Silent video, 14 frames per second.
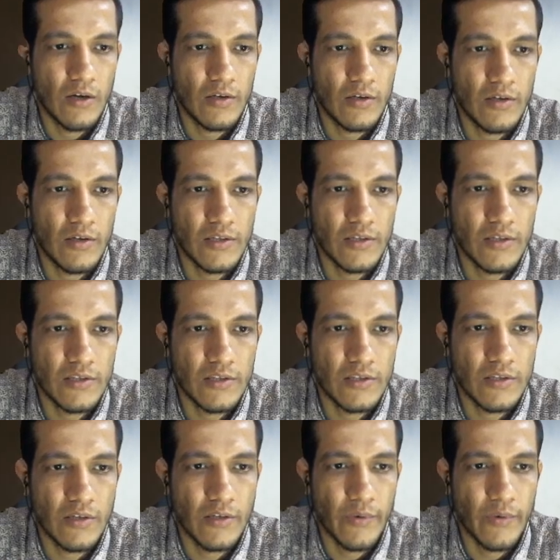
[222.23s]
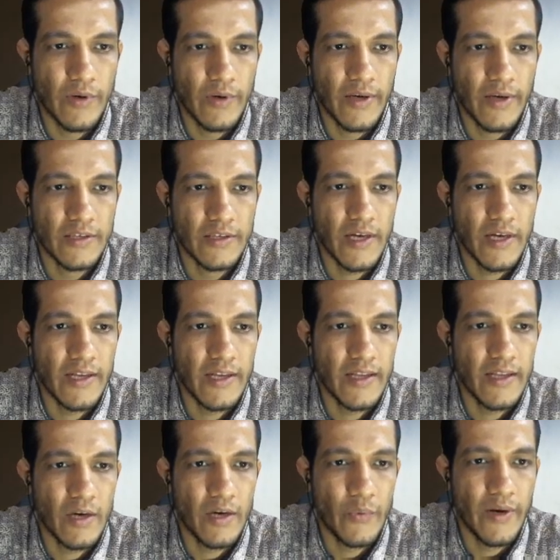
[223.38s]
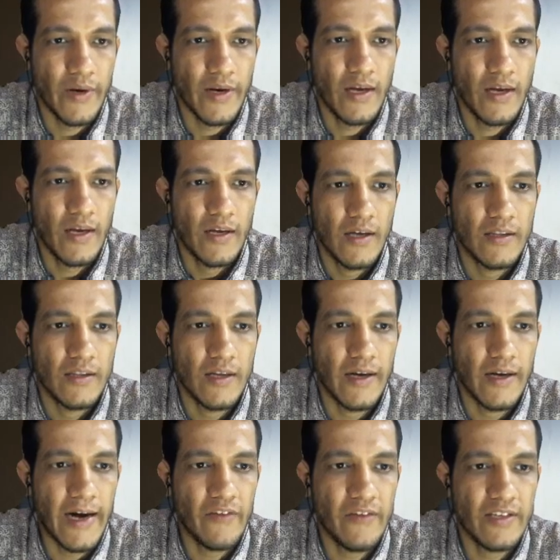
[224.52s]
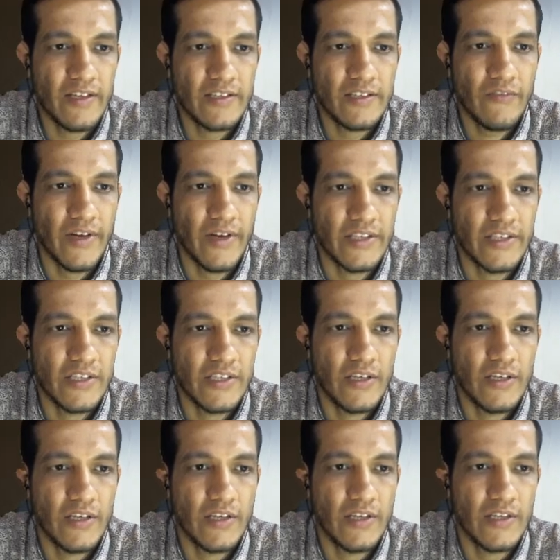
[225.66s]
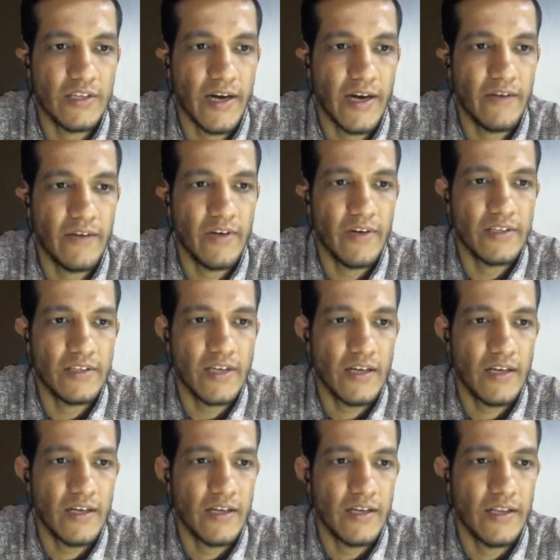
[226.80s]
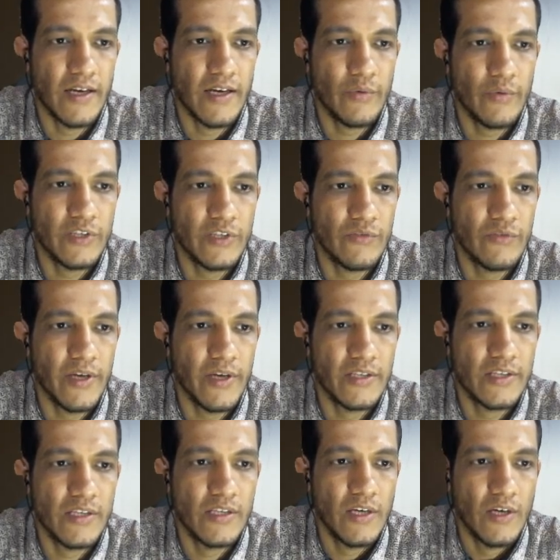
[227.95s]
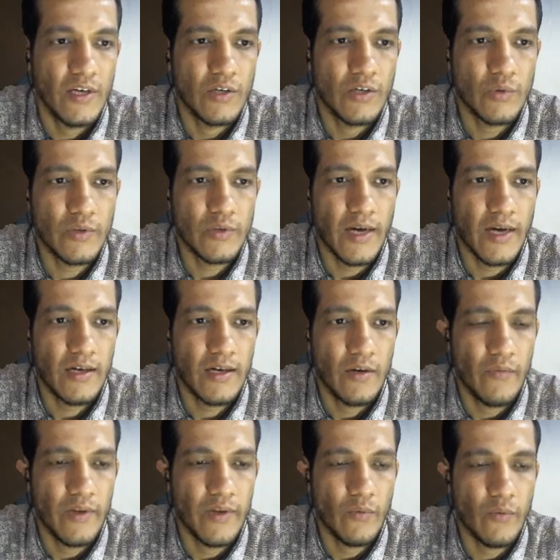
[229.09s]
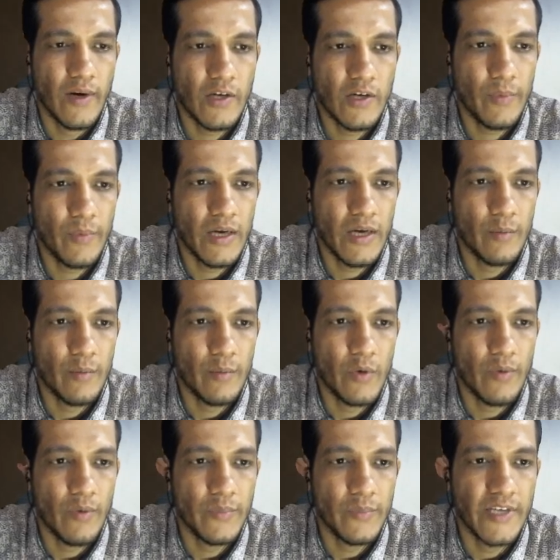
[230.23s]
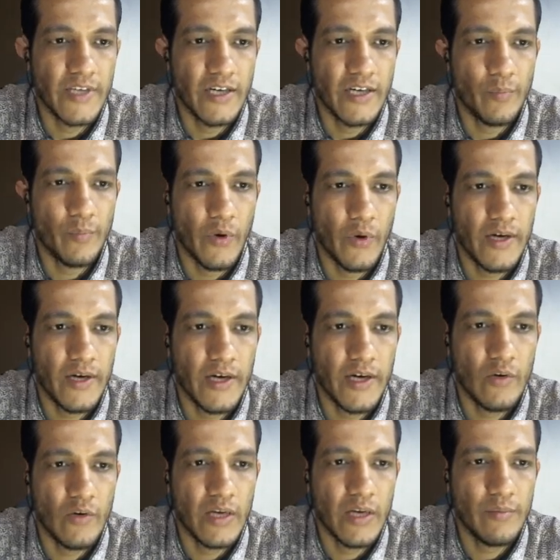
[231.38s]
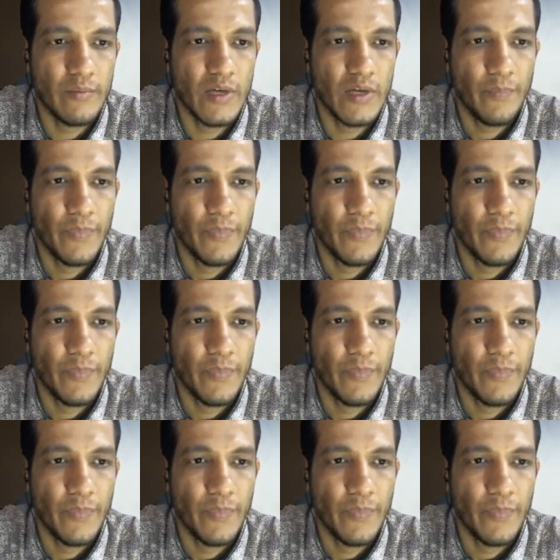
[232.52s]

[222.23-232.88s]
This is wheel, we can say. In that wheel, the guide vanes are fixed. These guide vanes are there, which is fixed, so that when the water will be come out from the center point, it will give the